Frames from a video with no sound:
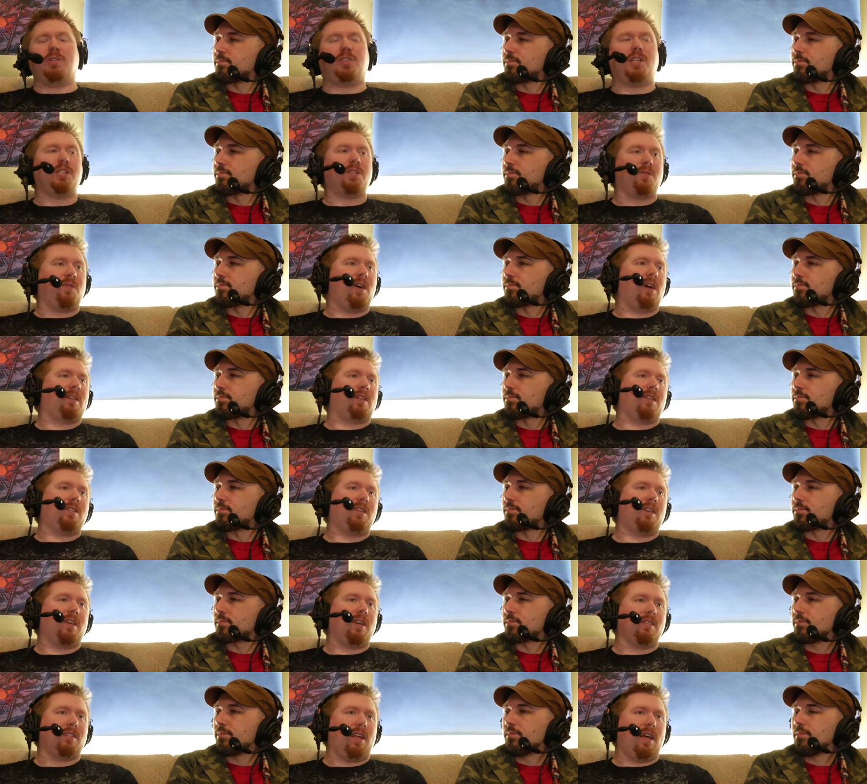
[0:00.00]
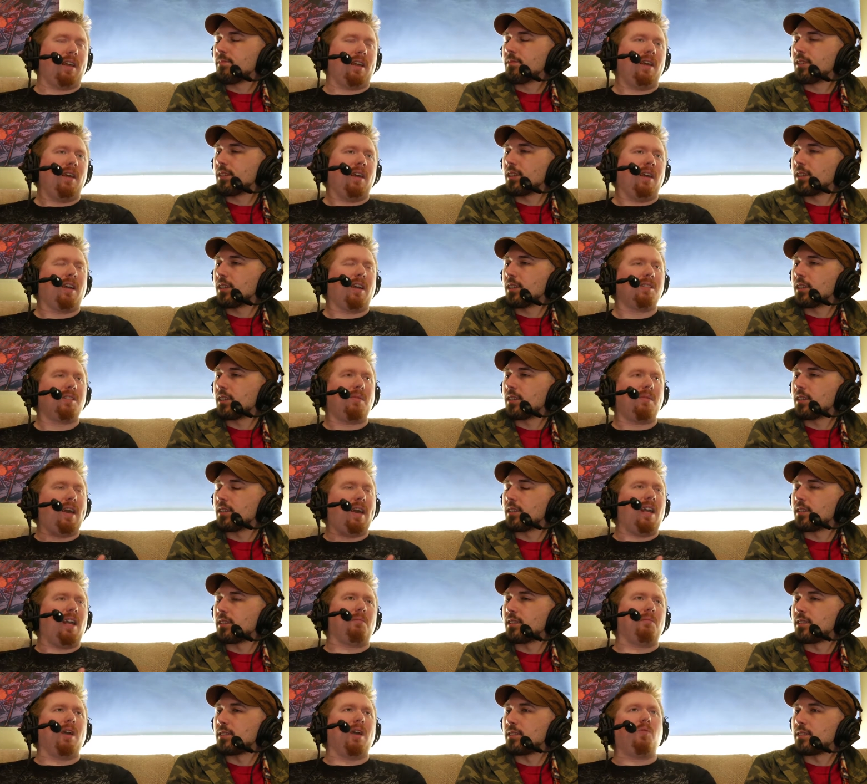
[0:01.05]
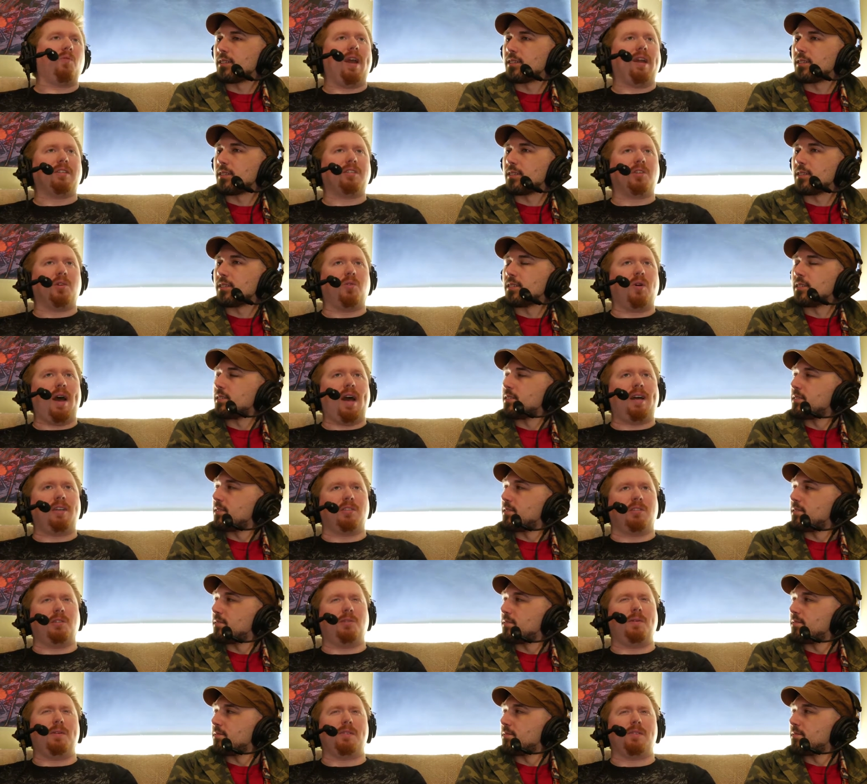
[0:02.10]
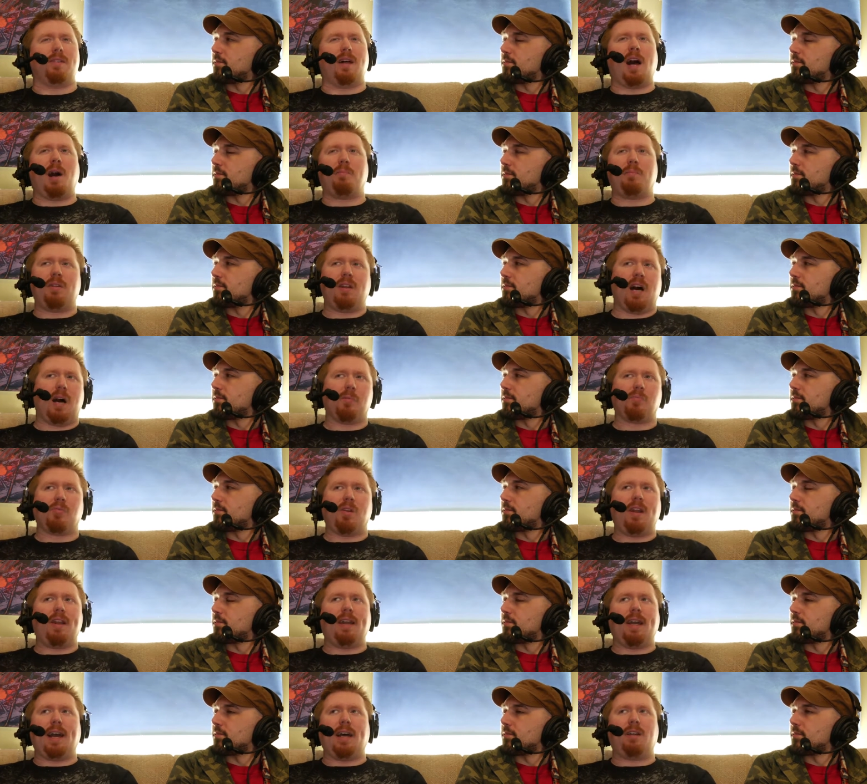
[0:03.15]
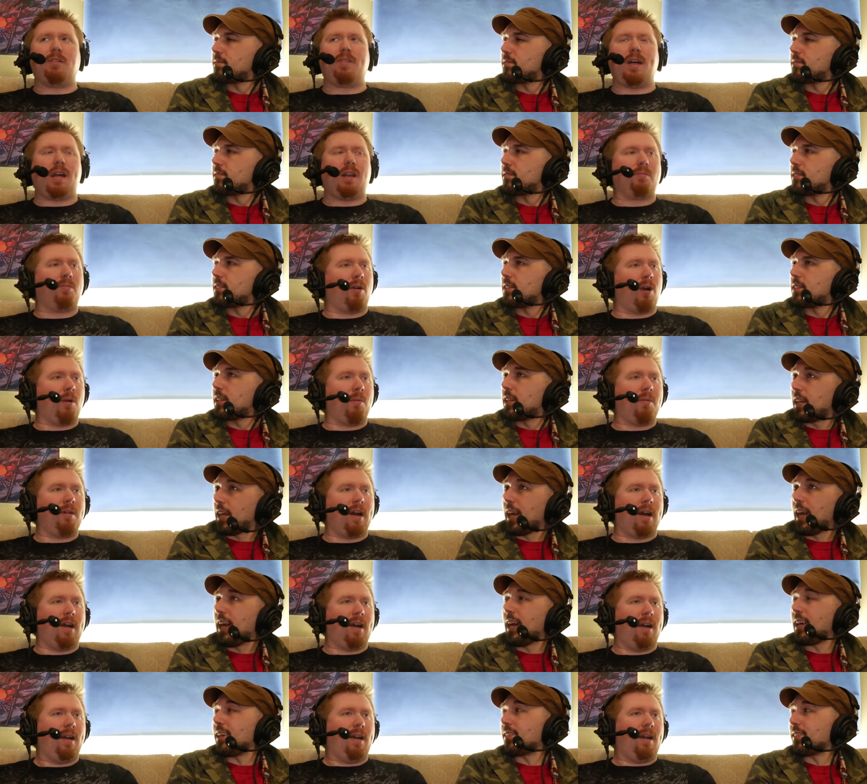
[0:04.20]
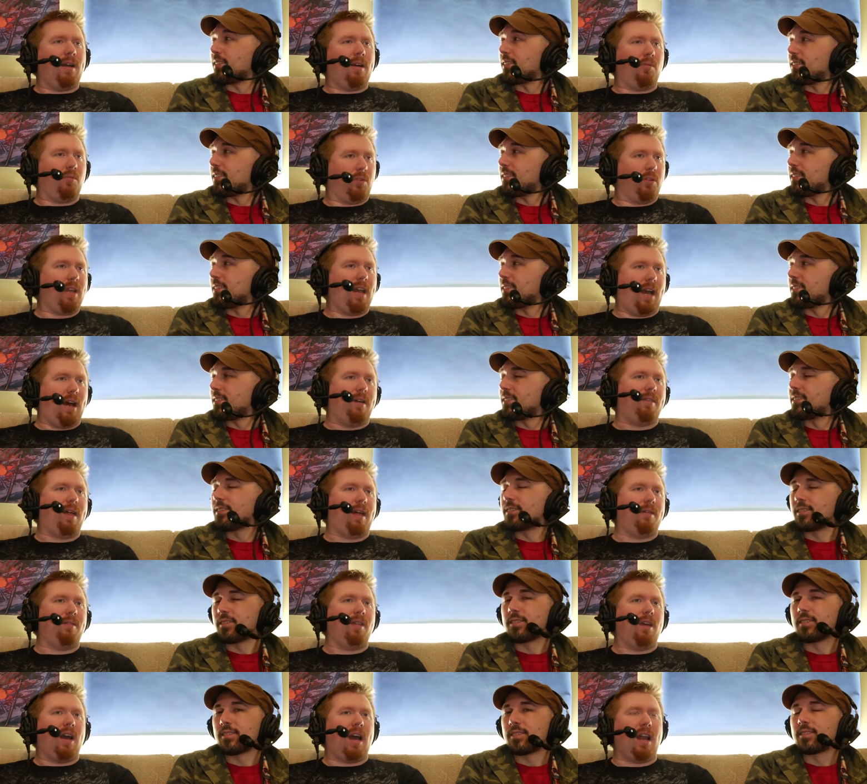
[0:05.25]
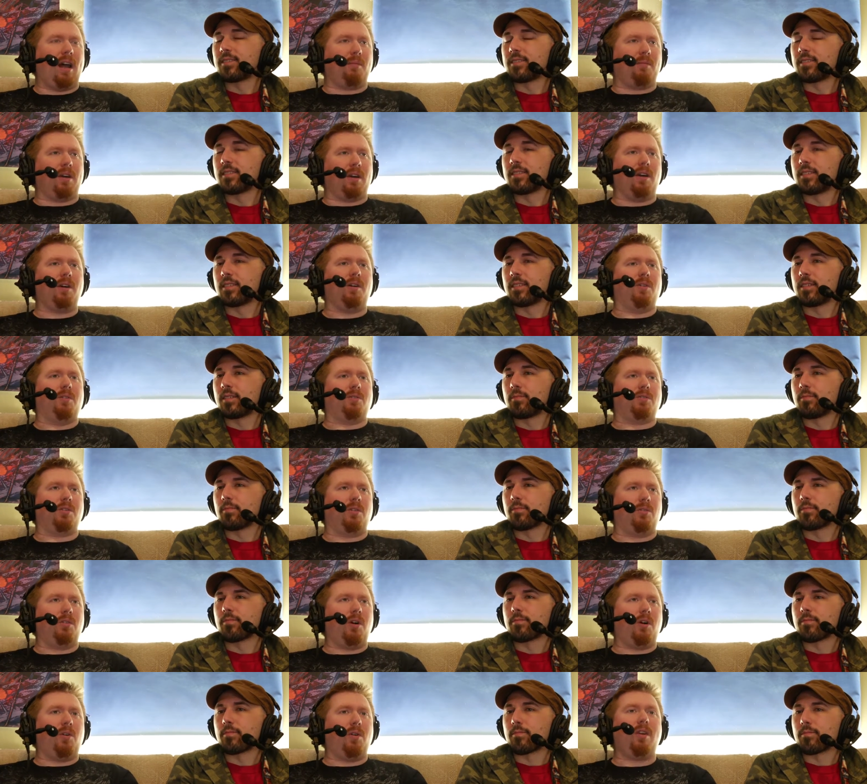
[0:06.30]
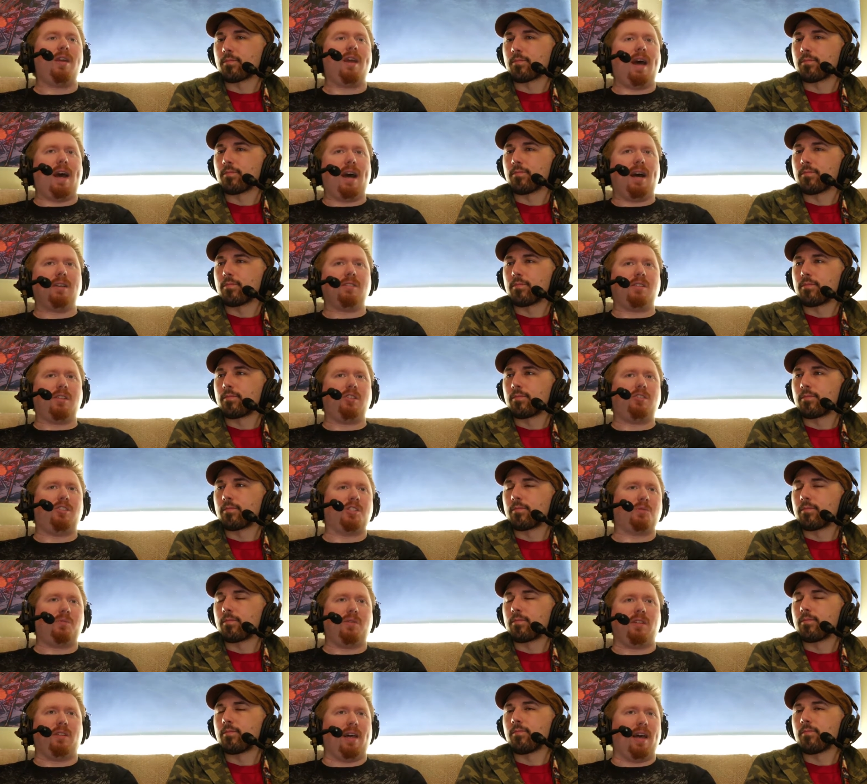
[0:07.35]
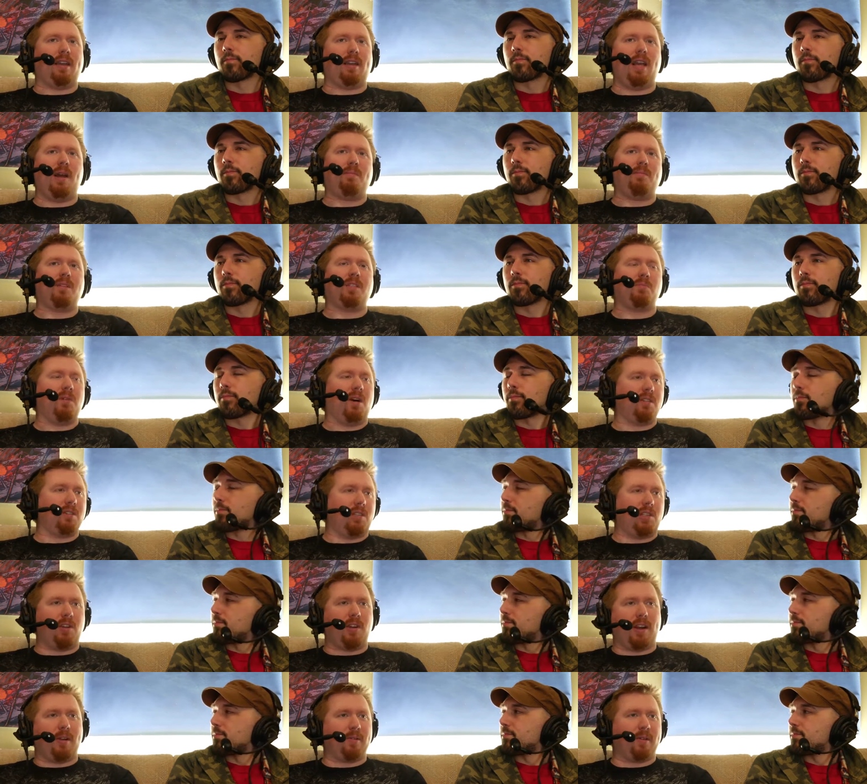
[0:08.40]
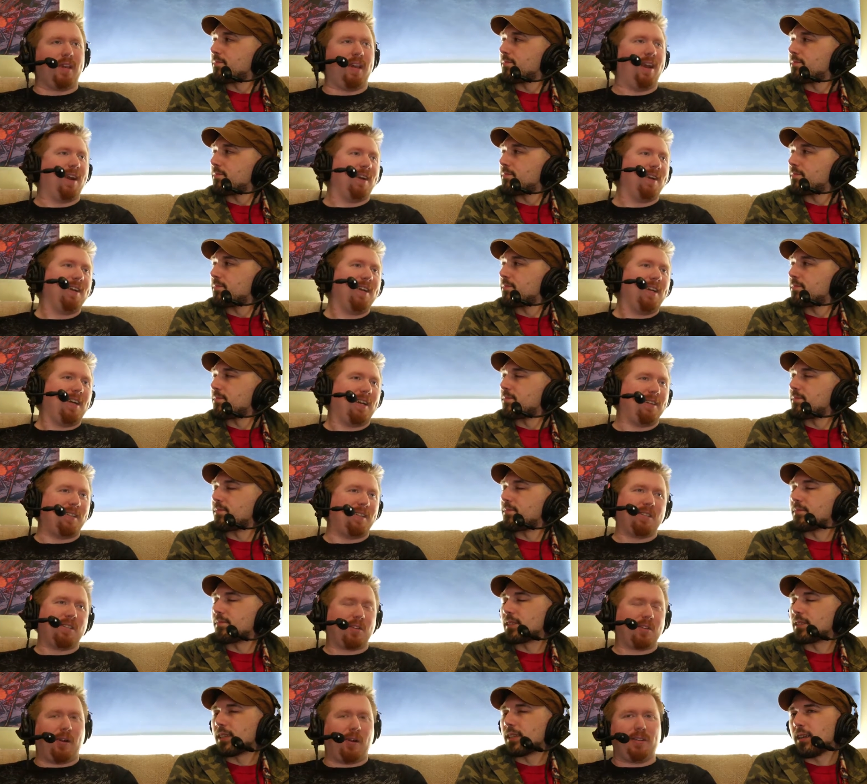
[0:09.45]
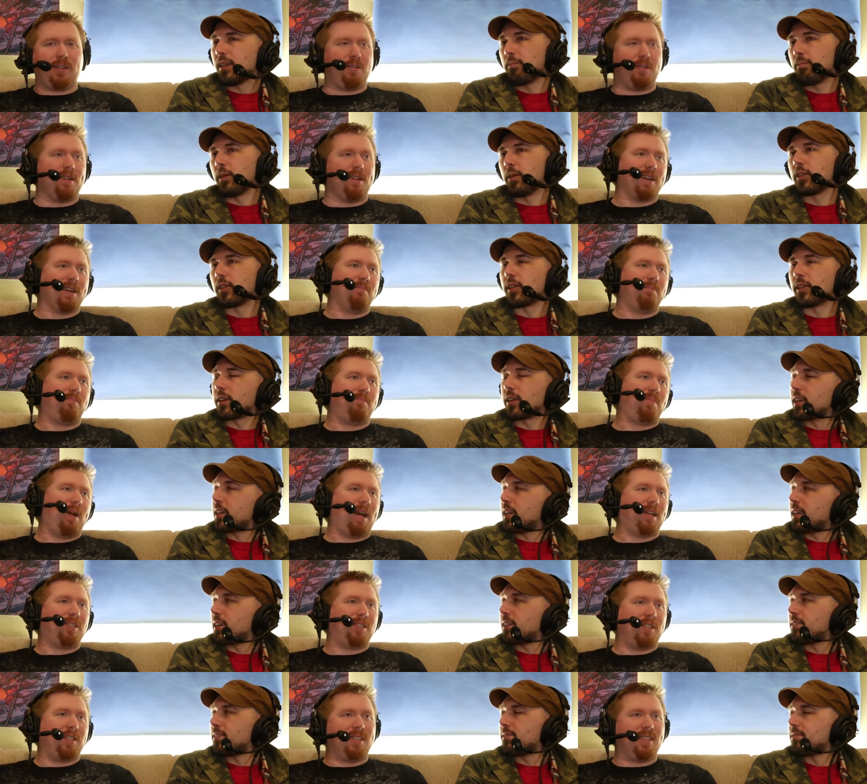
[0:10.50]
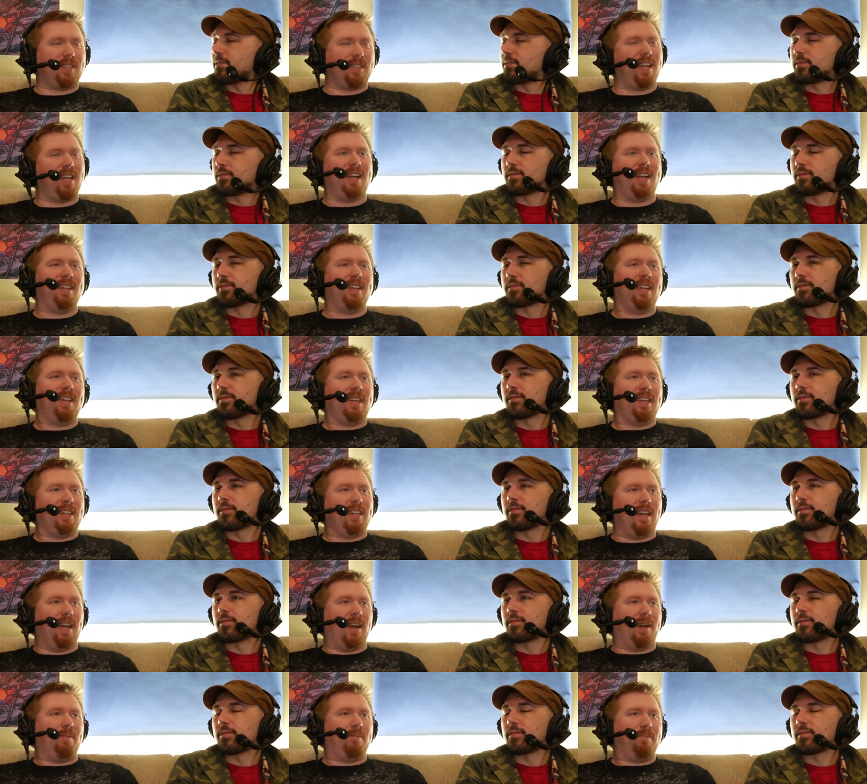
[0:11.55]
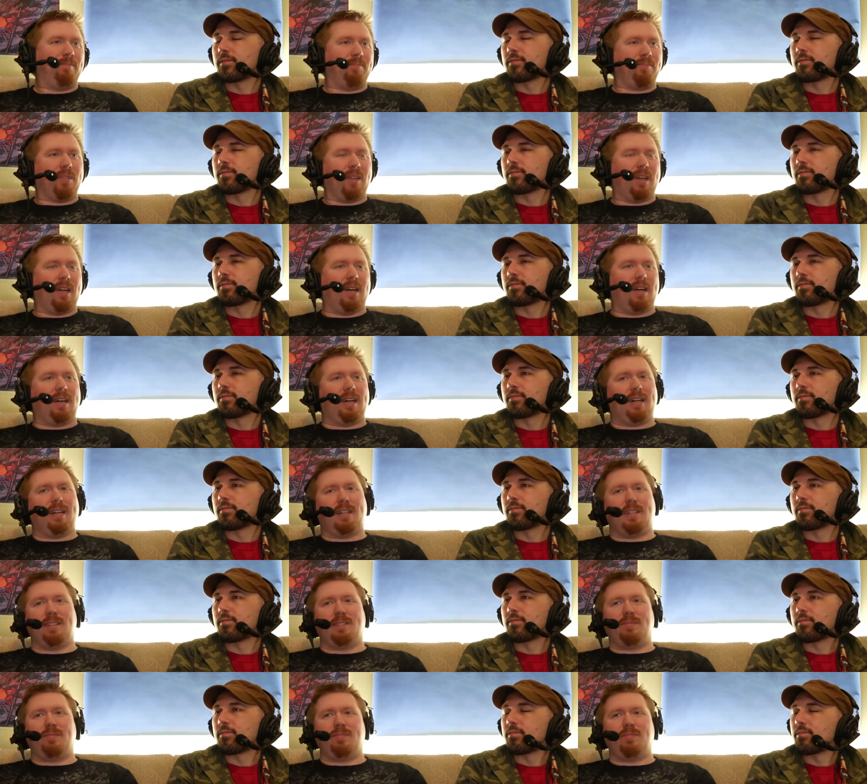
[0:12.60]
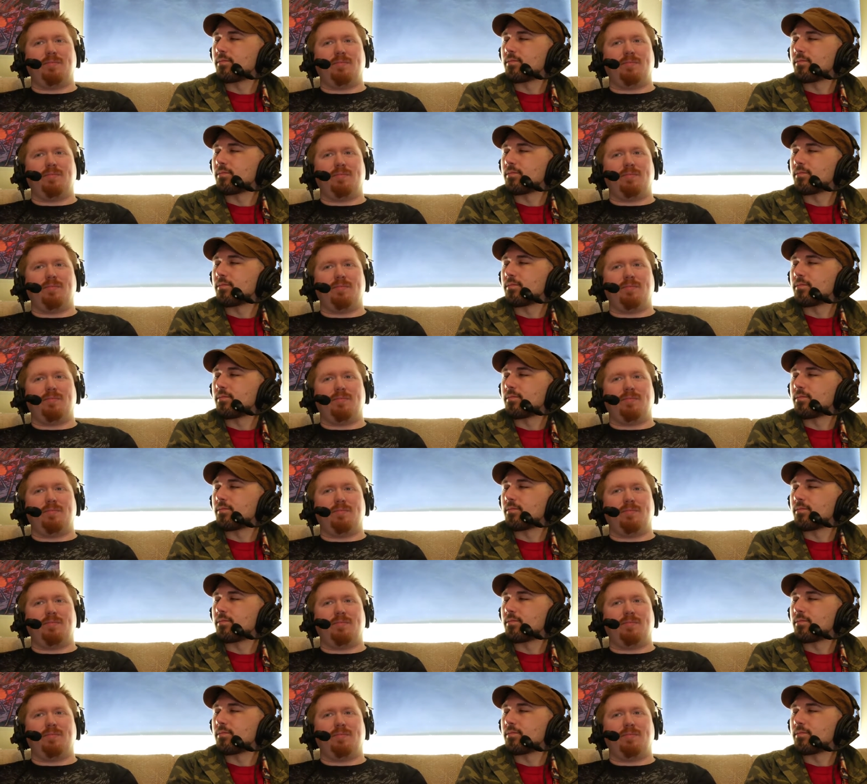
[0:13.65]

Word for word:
Speaker 1: shit's fucked. Because cause, like, cause in my head, I'm like, wait, so has Lewis not been operating out of that apartment? He I, has. Well, yeah. That, and I'm like, oh, so no, he has. He's just been like, yep, it smells in here. I don't care. Because he's totally Military fucking batshit insane. Yeah. Uh,